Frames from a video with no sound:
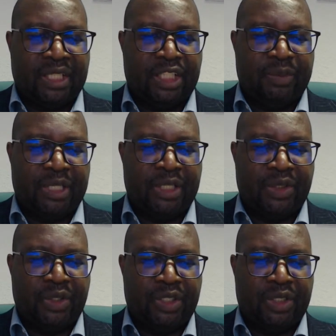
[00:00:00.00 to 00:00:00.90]
it may
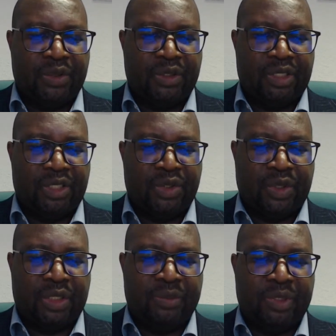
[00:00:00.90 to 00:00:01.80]
not
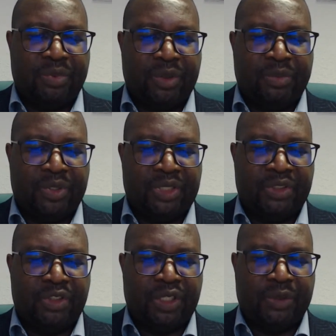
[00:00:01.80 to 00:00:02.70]
usually be
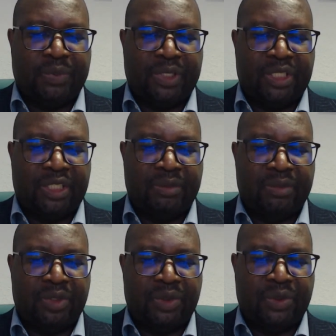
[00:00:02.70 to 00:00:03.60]
proportionate to expect
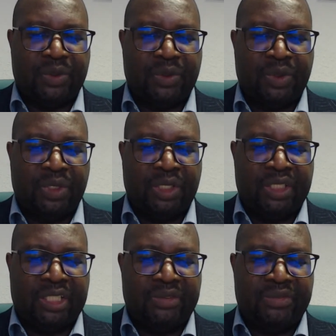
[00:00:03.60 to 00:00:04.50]
them to
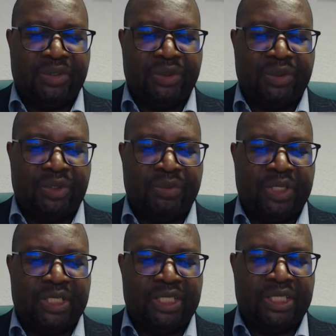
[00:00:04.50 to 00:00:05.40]
have to
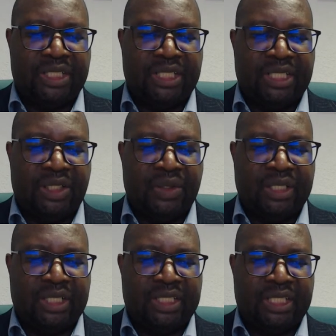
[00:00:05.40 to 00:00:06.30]
complete a
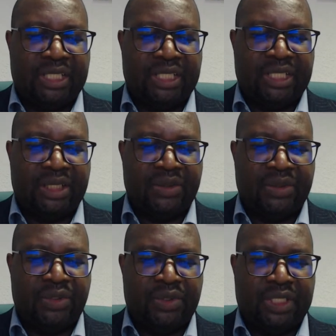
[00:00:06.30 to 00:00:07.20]
longer 10-year
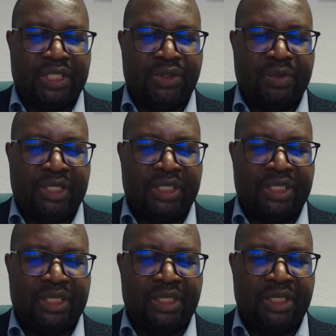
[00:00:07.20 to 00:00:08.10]
route to
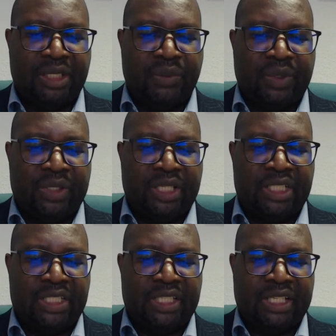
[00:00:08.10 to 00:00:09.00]
settlement. Where
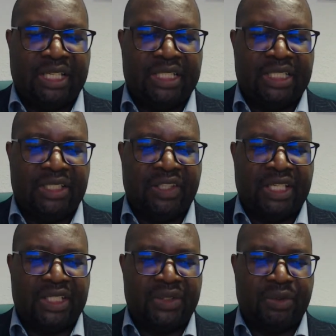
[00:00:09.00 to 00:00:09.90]
that is the case,
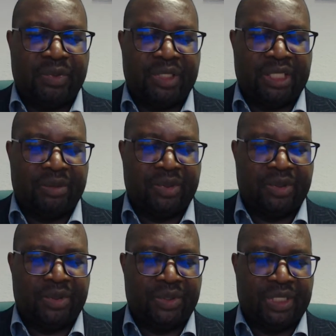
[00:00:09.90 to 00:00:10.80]
they should be
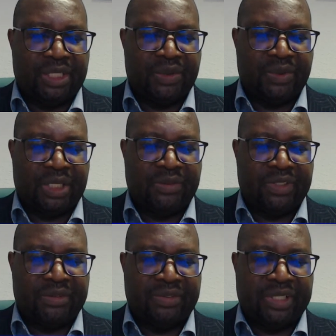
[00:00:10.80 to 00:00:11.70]
able to settle
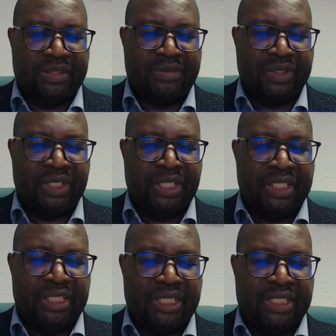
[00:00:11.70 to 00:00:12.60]
after 5
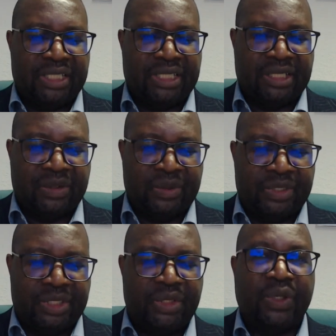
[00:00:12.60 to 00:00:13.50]
years
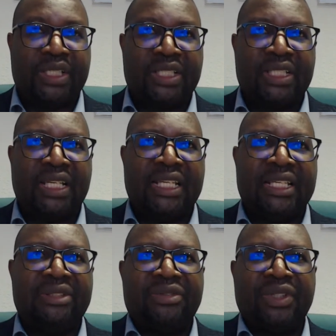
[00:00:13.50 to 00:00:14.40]
continuous
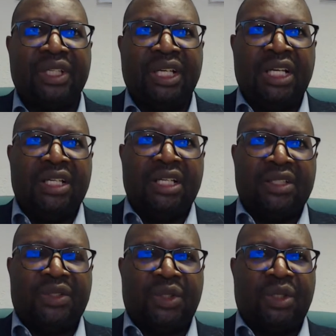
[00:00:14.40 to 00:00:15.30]
leave.
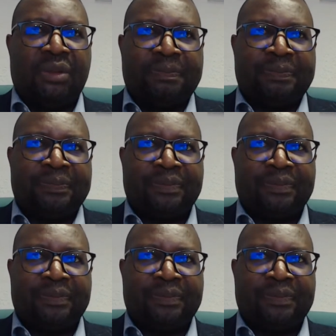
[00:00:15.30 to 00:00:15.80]
So